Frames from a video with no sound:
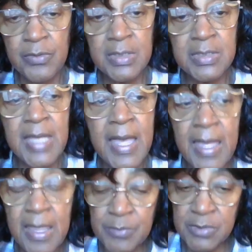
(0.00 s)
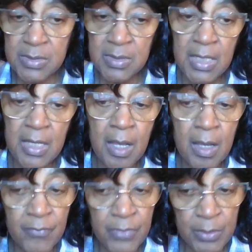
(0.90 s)
the times
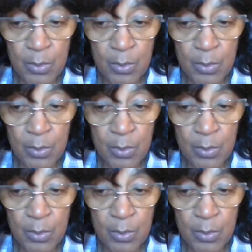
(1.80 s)
of the